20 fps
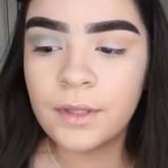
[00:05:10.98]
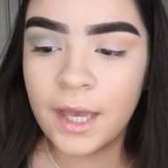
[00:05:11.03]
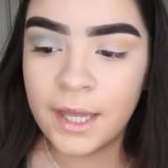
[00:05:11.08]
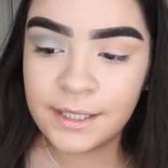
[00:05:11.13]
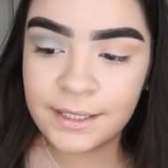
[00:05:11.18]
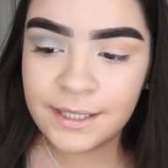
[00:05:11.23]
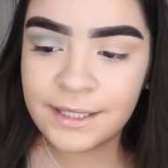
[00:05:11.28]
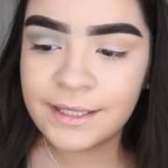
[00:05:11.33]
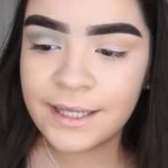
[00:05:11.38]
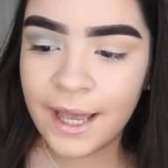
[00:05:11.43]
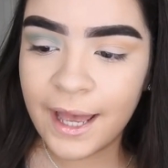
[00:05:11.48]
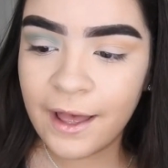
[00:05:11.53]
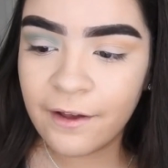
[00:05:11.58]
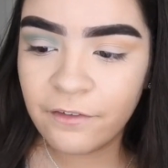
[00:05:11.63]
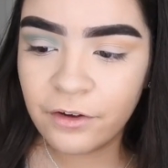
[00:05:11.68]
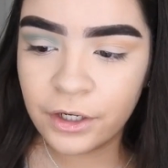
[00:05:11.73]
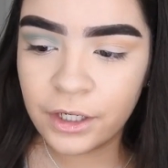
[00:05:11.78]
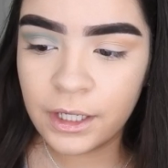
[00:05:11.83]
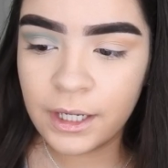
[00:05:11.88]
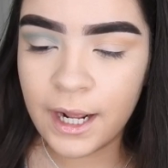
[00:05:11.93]
And since I
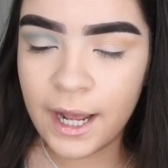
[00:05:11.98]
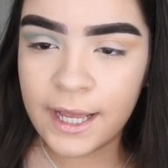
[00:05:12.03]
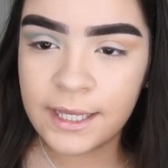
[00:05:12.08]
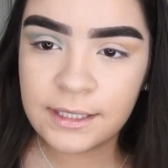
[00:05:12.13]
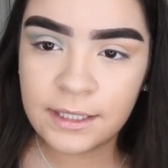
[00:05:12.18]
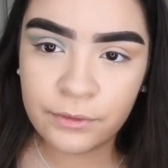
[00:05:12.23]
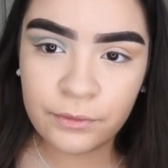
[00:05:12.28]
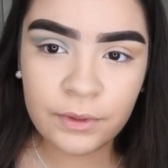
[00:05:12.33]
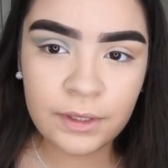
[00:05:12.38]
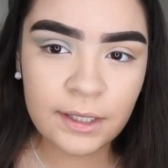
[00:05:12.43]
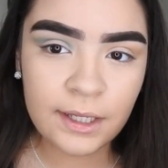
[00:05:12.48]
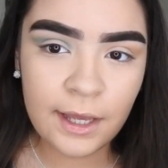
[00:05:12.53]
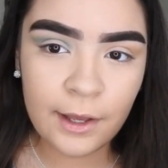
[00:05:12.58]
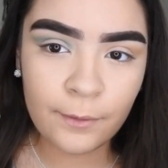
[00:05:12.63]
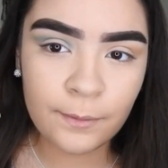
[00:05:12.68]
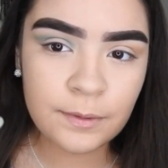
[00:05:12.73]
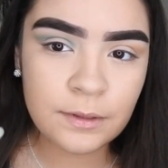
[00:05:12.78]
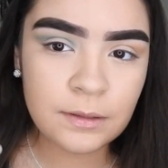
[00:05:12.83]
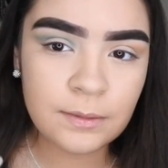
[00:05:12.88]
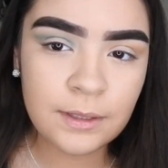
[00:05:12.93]
have hooded eyes, it really
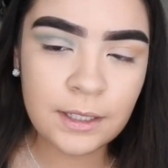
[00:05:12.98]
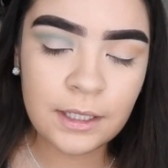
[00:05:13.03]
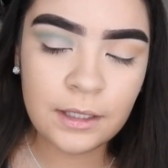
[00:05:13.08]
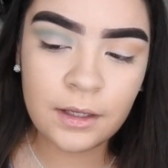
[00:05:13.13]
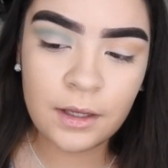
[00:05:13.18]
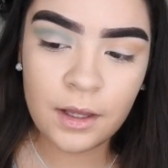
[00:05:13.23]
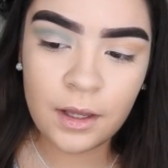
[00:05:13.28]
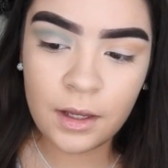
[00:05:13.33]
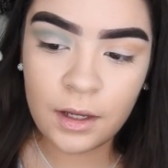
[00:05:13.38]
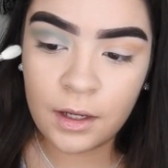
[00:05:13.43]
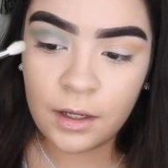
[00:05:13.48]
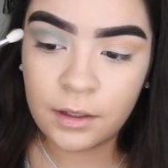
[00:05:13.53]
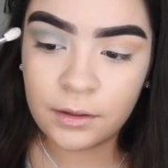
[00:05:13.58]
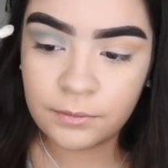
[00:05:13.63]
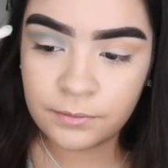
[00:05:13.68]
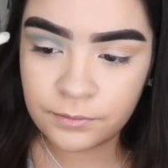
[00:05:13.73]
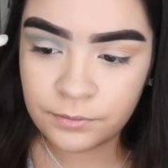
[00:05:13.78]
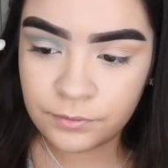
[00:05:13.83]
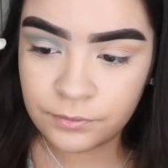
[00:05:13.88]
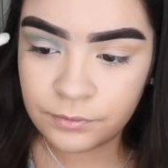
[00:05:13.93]
helps me
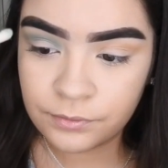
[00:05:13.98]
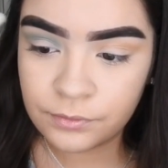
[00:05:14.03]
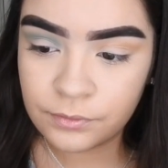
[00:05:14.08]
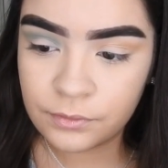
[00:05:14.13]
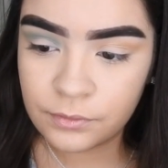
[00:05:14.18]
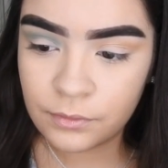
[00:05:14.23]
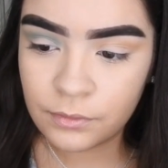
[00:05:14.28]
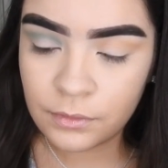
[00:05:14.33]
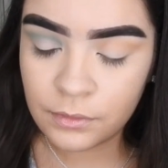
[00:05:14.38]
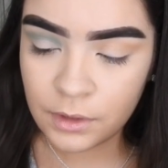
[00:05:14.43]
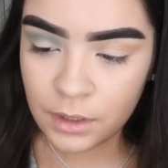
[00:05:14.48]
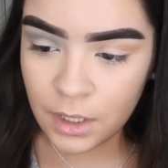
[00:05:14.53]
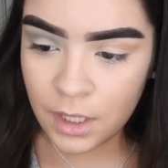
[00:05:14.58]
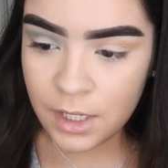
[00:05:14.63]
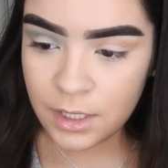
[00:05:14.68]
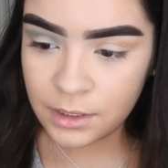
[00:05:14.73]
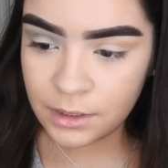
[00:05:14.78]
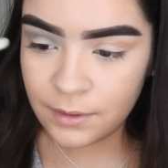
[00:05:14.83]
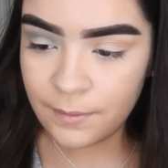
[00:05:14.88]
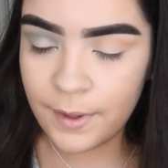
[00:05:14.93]

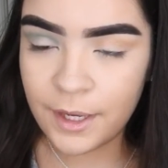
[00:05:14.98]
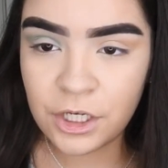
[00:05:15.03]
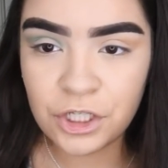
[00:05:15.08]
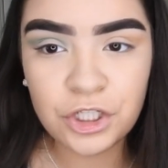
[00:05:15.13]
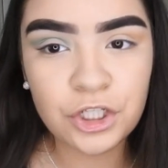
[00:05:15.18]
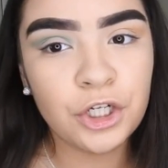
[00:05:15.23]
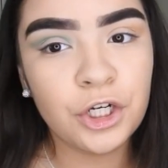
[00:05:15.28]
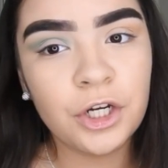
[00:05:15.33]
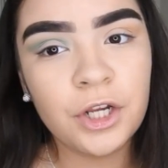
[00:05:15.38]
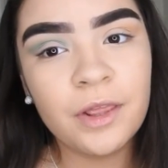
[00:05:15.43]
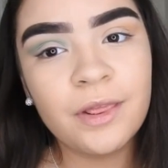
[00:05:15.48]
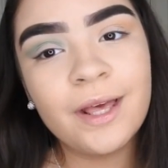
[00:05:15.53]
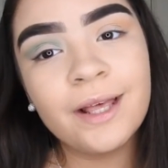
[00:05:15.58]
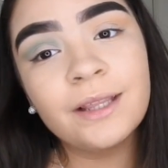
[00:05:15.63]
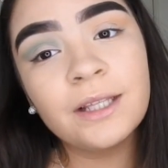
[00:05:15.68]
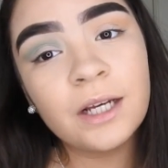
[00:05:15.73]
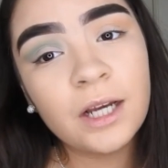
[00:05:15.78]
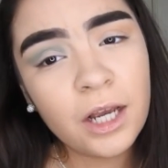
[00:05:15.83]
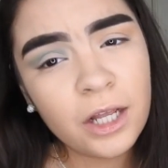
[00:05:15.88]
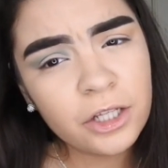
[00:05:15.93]
to make sure
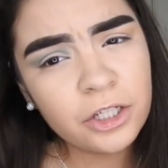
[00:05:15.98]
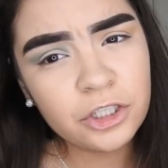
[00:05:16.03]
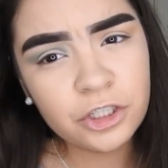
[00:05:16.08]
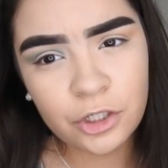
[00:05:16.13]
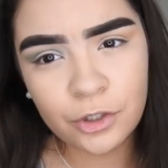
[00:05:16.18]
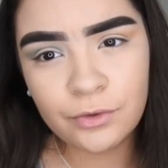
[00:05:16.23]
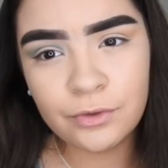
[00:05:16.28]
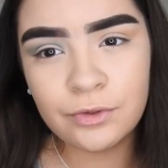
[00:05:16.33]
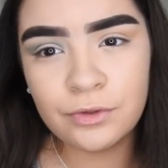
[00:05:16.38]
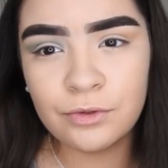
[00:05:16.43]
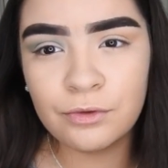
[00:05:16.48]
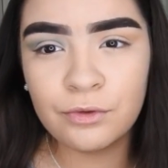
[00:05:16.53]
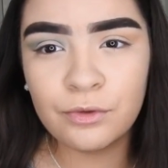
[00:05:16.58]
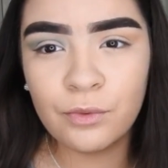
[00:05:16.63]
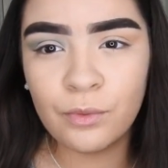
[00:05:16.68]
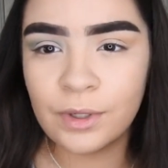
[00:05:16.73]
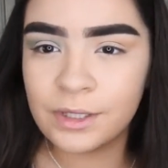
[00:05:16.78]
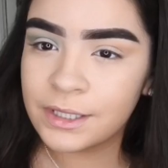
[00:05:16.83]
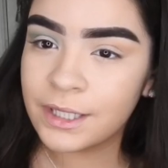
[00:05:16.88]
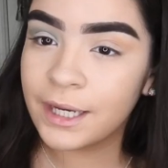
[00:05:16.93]
that the color shows
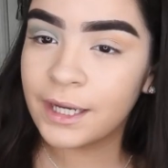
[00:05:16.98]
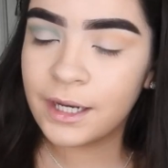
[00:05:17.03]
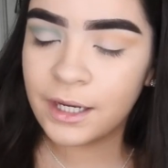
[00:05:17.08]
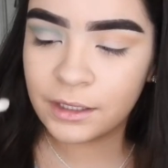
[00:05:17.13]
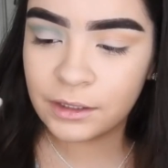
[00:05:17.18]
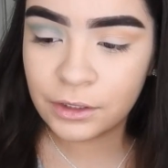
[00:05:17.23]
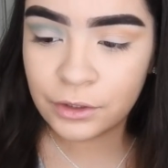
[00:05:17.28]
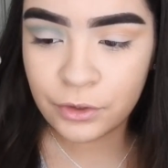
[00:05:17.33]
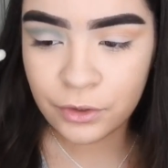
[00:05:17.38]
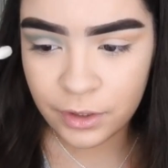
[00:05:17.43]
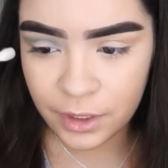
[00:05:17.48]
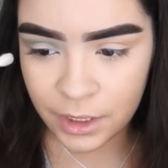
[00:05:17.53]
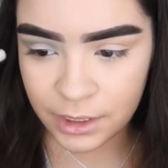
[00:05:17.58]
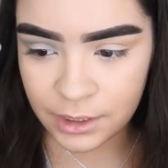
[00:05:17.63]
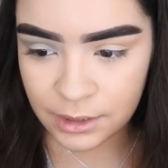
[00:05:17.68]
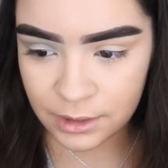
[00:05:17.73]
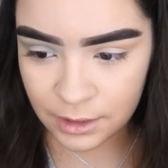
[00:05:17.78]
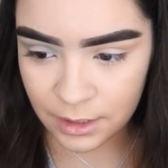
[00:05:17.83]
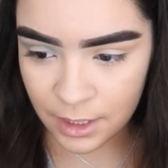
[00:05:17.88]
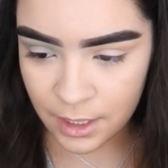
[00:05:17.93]
through once I cut the
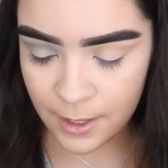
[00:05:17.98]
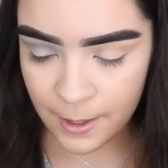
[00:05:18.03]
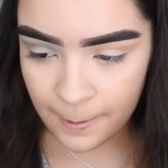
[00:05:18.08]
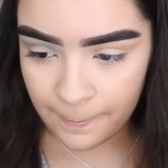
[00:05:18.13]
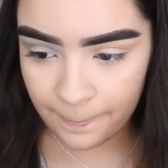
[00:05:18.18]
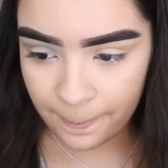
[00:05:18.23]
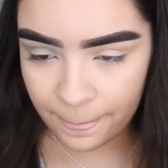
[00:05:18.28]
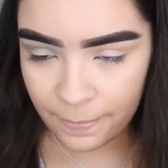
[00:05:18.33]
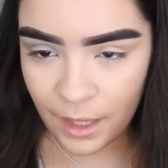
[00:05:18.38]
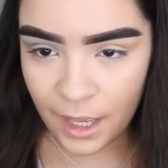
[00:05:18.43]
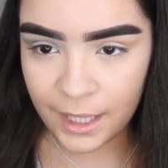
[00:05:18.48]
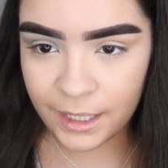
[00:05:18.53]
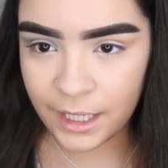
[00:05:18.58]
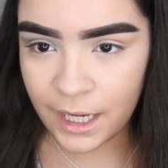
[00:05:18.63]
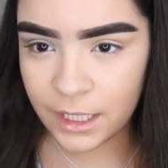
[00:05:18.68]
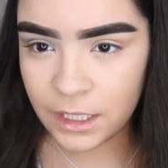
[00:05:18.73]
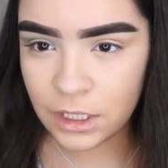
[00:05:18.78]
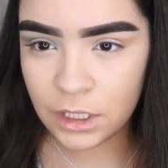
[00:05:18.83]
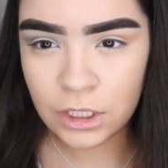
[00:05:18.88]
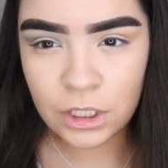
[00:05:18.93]
crease. I
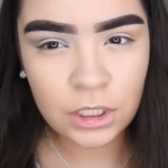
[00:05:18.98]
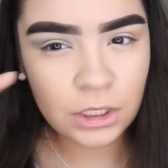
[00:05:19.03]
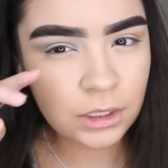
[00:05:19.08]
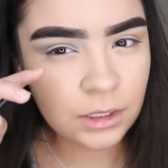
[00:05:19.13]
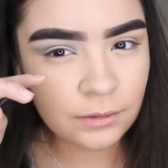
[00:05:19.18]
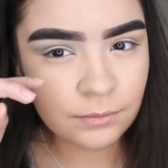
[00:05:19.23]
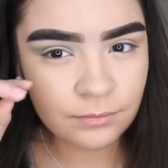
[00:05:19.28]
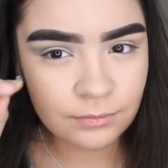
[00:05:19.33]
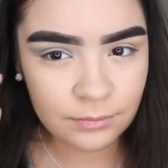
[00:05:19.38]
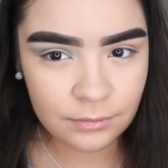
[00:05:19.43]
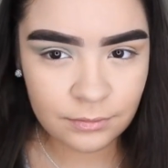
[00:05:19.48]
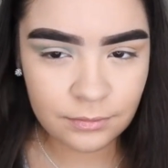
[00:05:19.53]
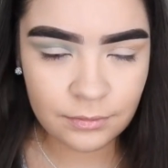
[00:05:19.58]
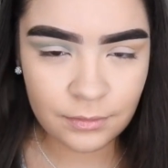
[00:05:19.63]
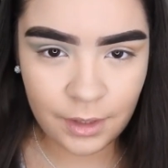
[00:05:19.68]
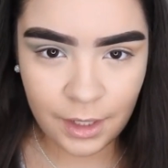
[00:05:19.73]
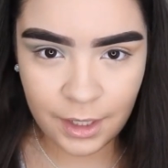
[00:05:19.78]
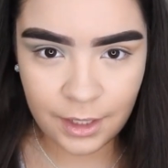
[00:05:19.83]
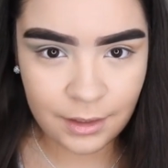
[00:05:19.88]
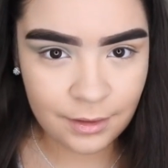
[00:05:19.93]
kind of look
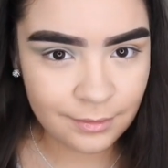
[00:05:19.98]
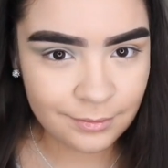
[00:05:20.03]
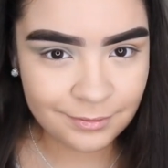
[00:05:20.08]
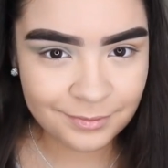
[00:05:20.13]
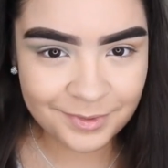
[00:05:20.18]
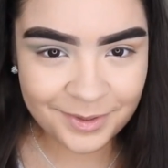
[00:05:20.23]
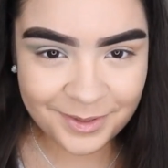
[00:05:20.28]
like,